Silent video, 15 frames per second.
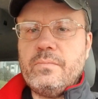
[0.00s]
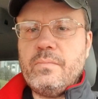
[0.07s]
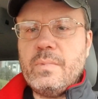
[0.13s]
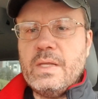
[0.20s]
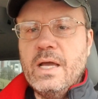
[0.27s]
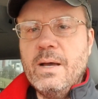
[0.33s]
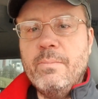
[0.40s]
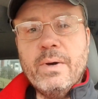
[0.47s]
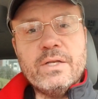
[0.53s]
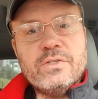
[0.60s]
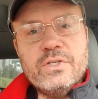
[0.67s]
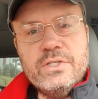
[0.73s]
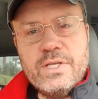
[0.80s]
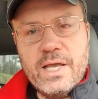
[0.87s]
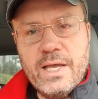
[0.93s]
But
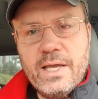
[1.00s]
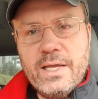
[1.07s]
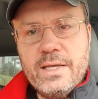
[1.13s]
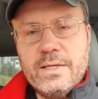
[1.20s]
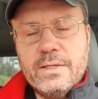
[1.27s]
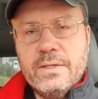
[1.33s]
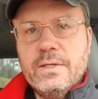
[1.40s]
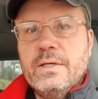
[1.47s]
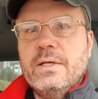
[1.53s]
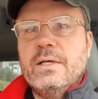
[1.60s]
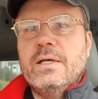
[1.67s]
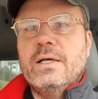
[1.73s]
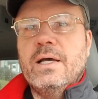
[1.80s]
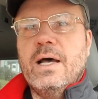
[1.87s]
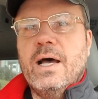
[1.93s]
today,
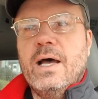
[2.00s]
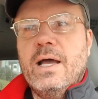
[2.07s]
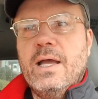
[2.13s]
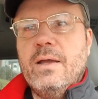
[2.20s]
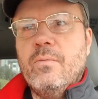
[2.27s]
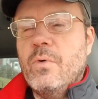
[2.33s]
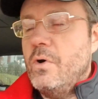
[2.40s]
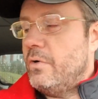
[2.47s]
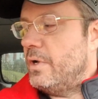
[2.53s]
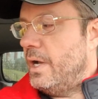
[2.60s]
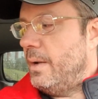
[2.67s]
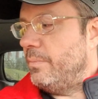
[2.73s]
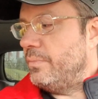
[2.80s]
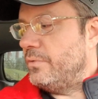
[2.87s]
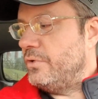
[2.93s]
I woke
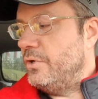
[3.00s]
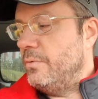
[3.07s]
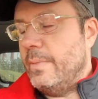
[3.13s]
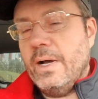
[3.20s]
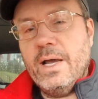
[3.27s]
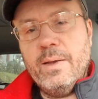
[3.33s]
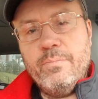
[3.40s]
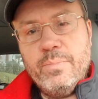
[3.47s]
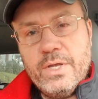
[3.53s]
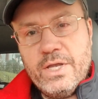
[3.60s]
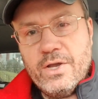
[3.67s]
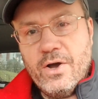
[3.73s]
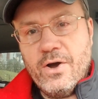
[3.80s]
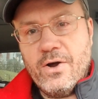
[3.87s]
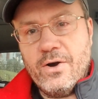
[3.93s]
up to my
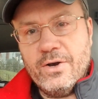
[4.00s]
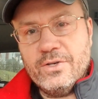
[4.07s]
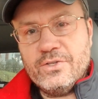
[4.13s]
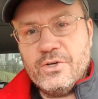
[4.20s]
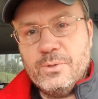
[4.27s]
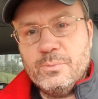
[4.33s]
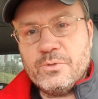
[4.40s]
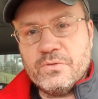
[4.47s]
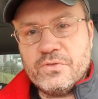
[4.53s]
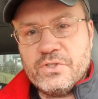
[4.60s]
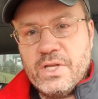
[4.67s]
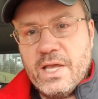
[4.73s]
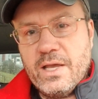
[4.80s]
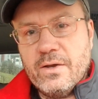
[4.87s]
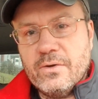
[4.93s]
PR in terms of
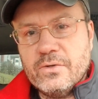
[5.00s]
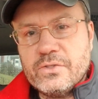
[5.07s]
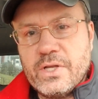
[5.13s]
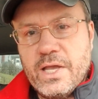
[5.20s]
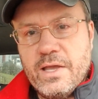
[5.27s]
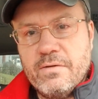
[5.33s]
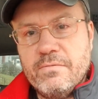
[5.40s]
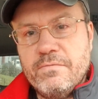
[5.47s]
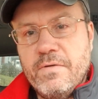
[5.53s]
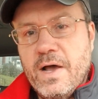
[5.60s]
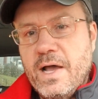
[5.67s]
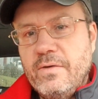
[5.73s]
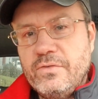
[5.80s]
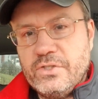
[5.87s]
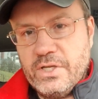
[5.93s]
sales. I have
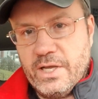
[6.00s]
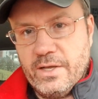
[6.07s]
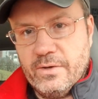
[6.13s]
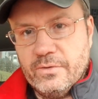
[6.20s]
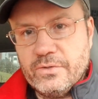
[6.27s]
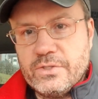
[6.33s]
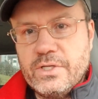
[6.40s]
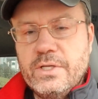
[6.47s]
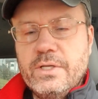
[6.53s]
5 sales,